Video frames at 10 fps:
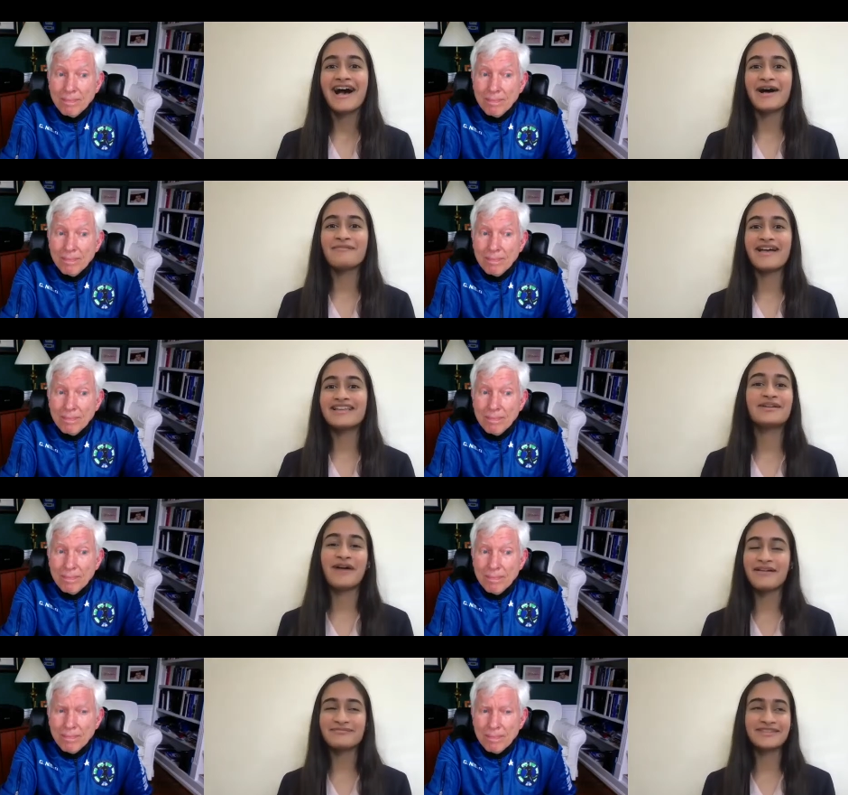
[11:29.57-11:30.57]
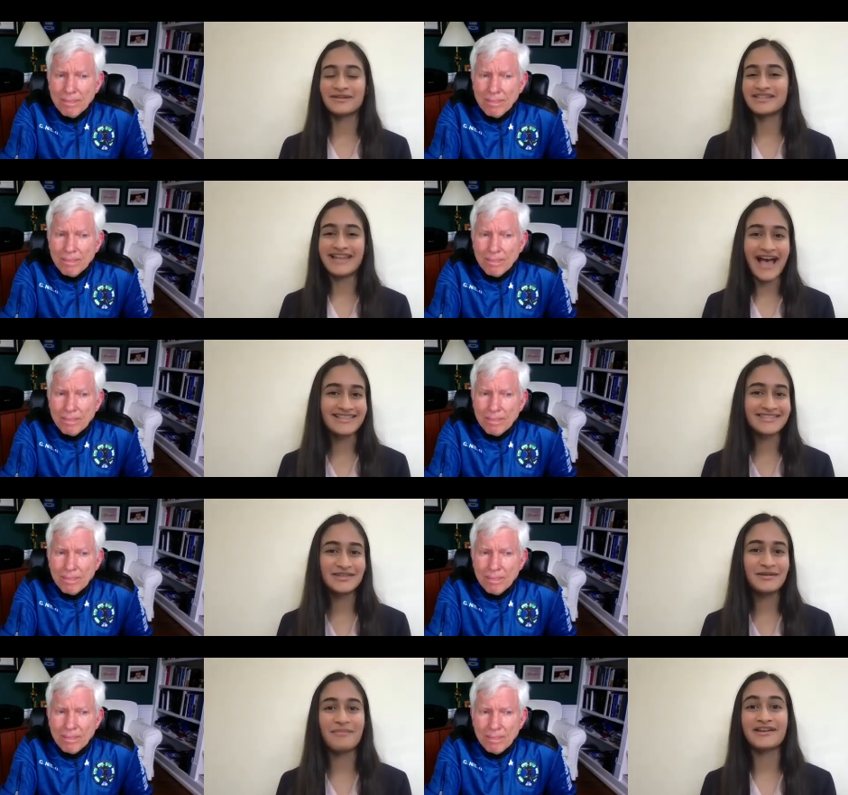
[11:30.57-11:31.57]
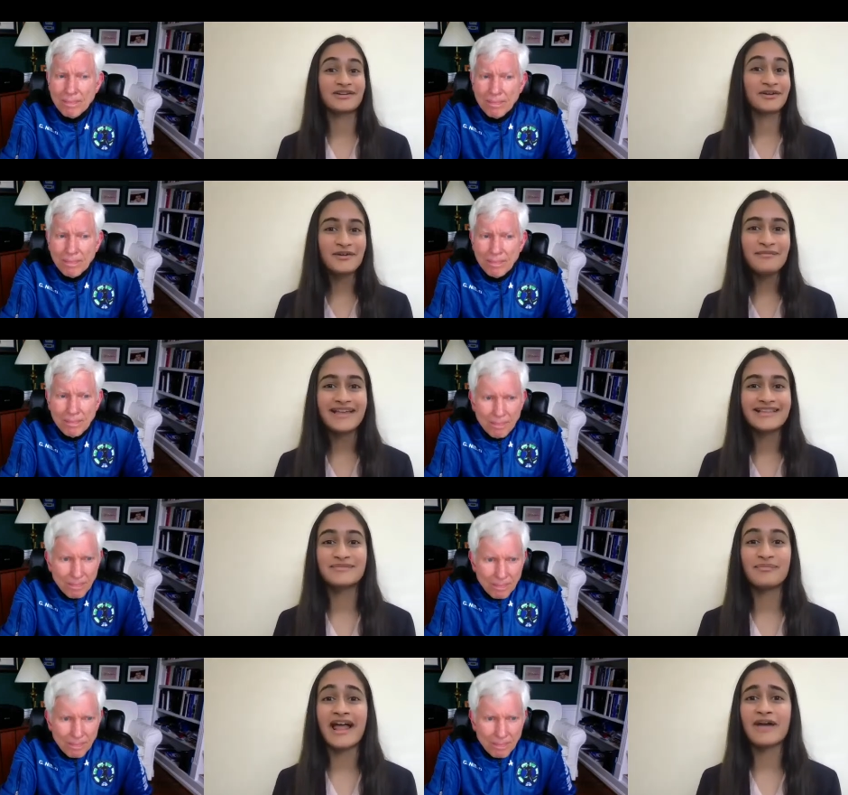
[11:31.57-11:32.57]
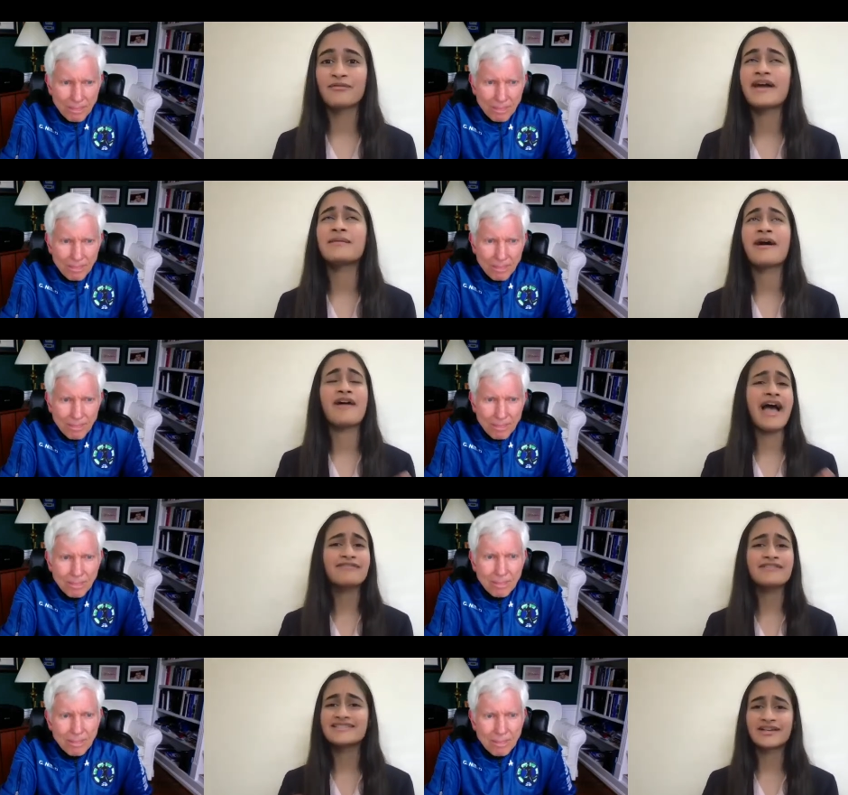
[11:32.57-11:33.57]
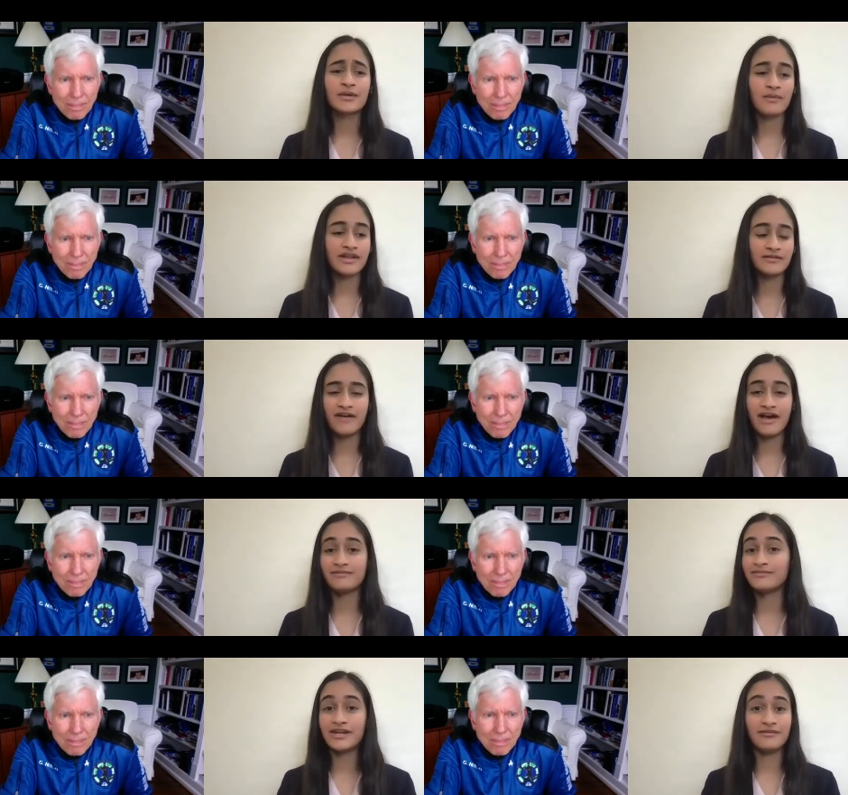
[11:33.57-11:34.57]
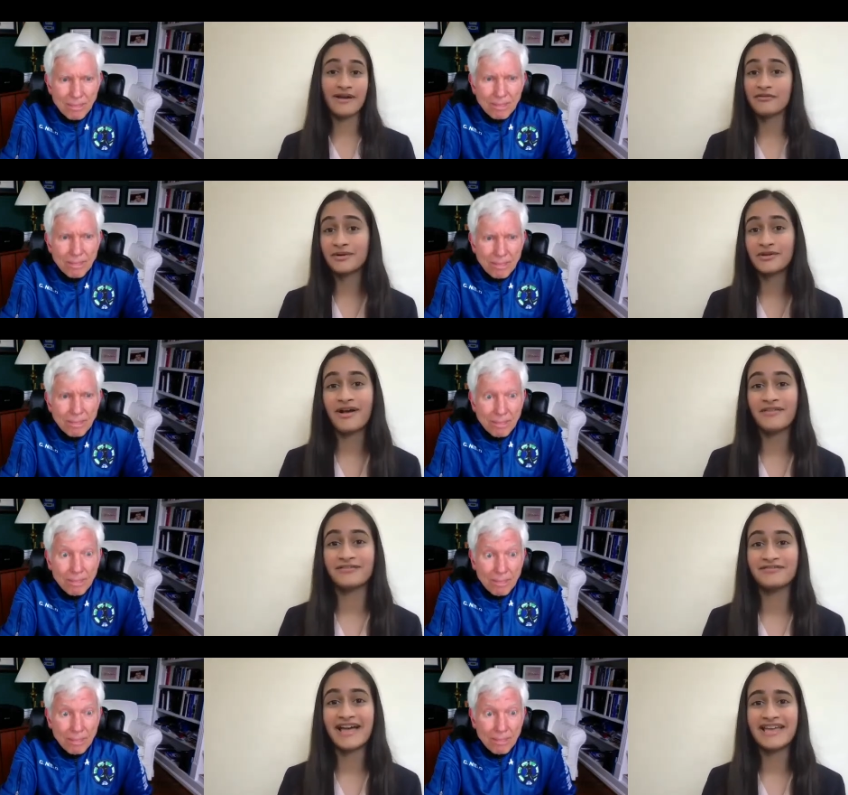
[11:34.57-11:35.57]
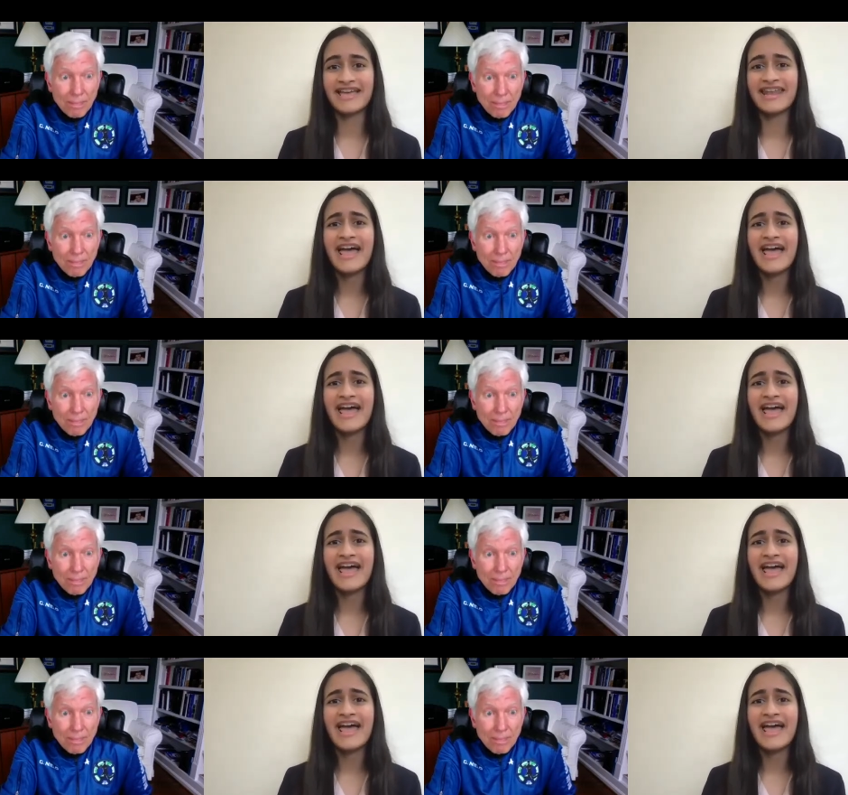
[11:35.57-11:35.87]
Speaker 1: Um, and, you know, I you know, didn't ask you about your crewmates, but I read about every single one of, uh, you know, everyone who went on the flight,